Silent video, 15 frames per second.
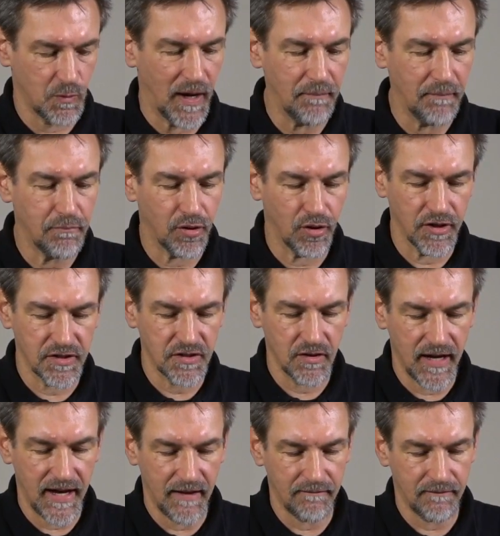one point you
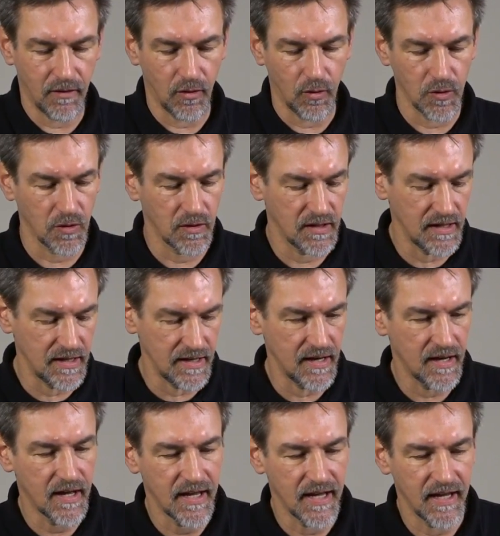have only
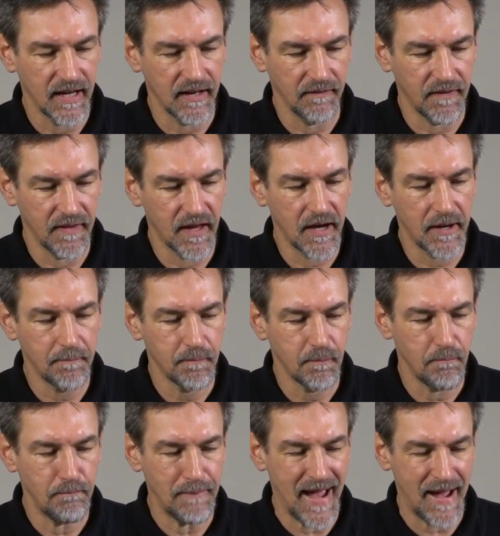in the
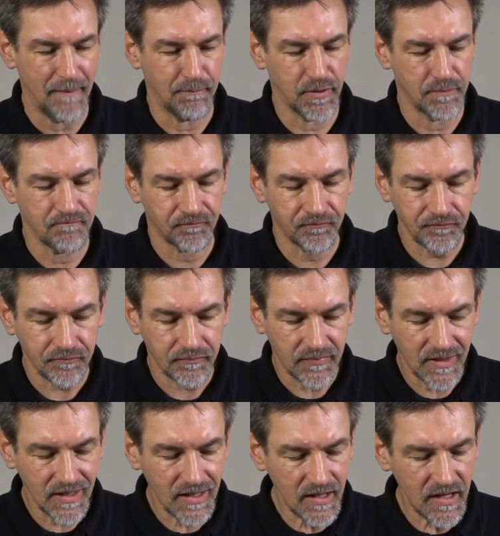map.
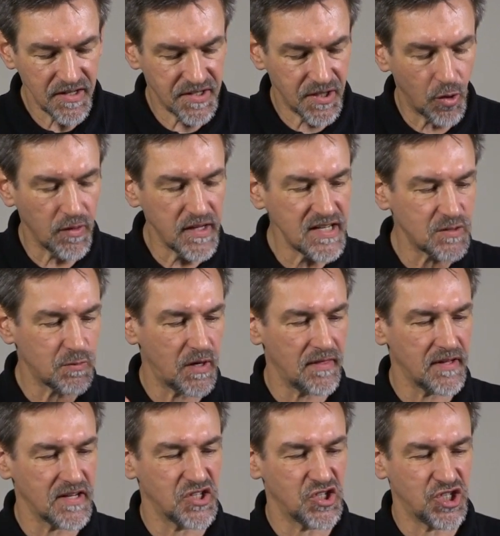So these were
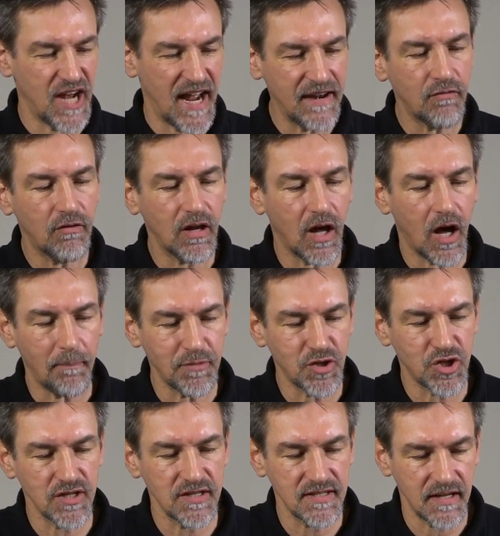the general
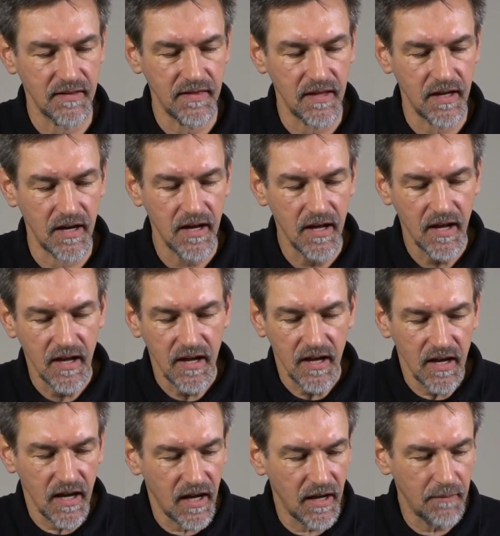options in the
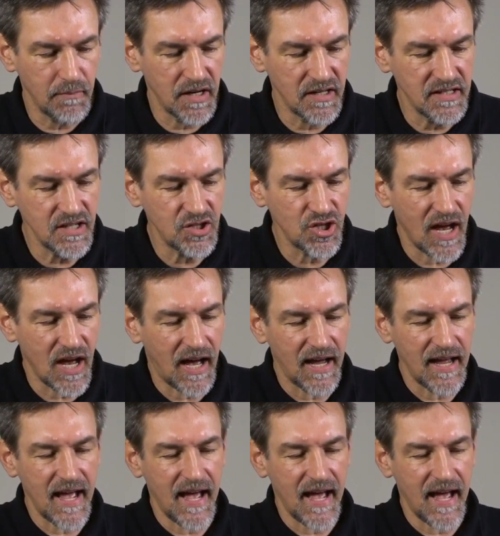DJI